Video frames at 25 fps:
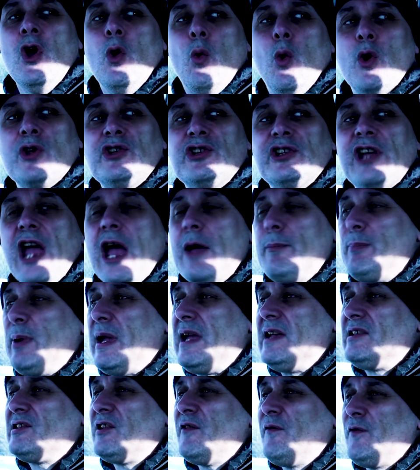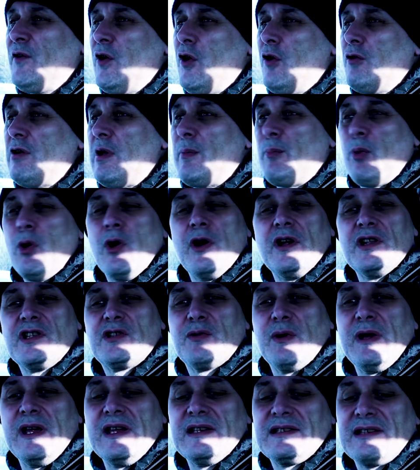Would you get Peter Fury putting
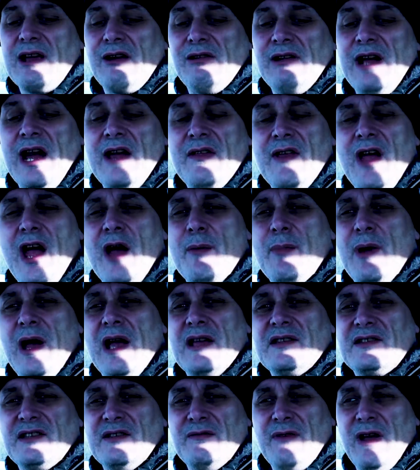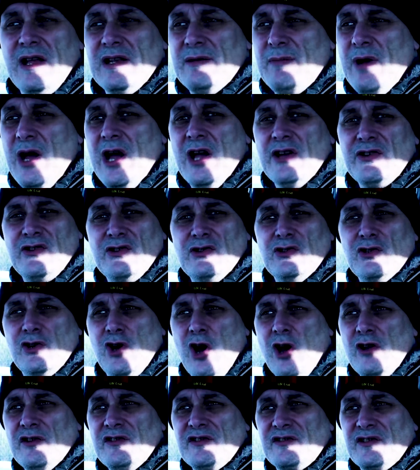tweets out like that about Savannah Marshall
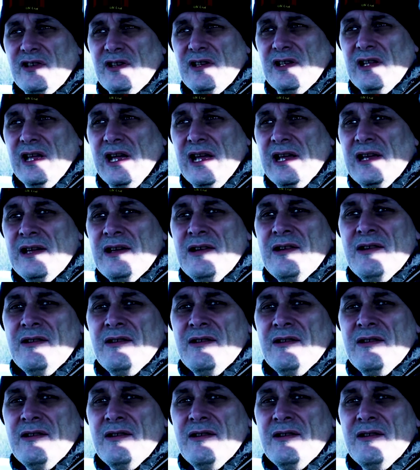constantly?